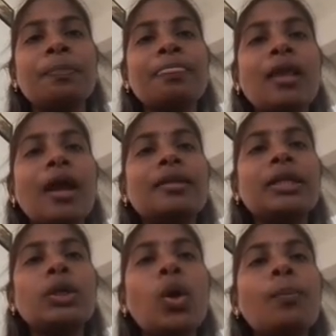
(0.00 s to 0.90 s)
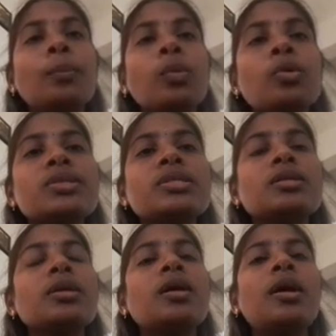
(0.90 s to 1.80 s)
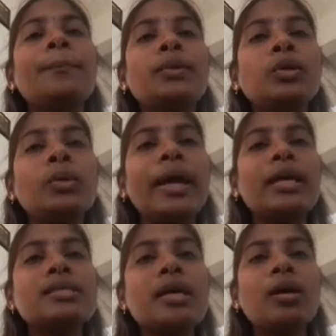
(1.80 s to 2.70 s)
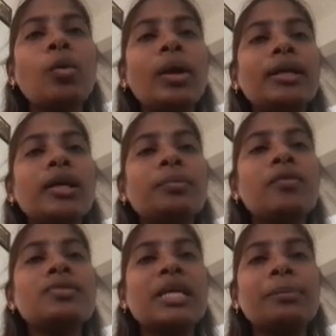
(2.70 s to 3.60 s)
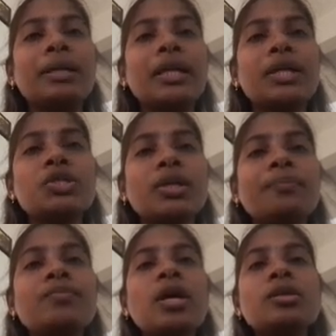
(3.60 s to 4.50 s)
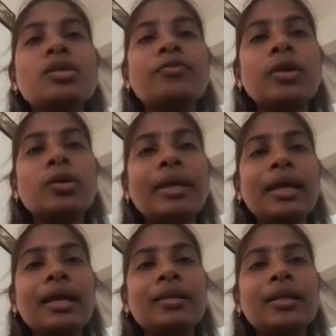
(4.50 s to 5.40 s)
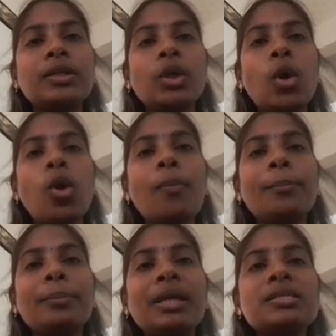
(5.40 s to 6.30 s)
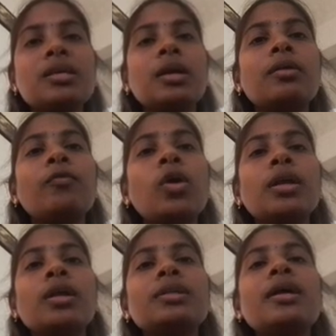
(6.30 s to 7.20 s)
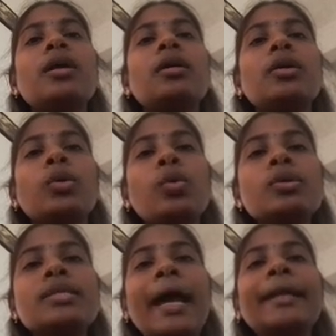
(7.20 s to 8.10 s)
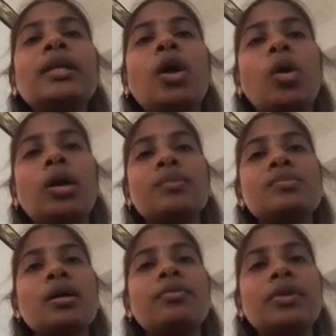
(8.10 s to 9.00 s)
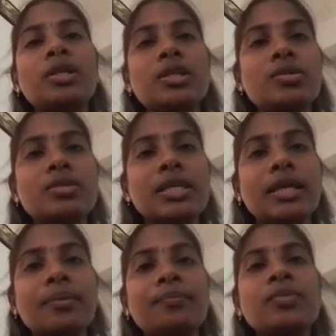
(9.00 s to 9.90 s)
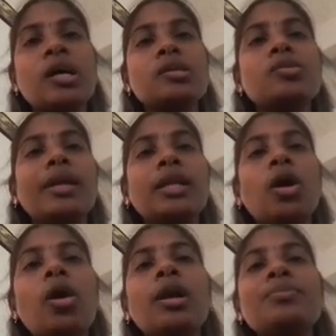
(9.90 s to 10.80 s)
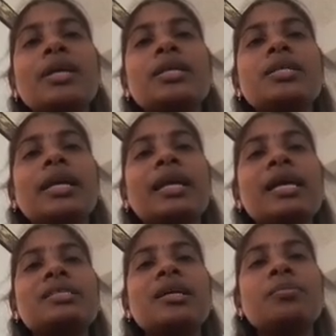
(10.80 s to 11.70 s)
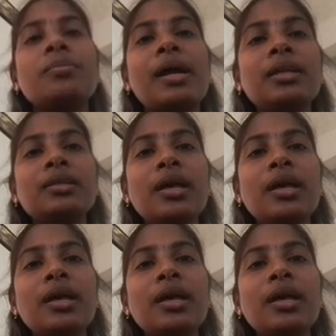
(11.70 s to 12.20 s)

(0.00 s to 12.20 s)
and the topmost blue is a one type of segmentation. So if you're looking at the top means what are the rows and columns are we need to take in. So in column they are taking as in month,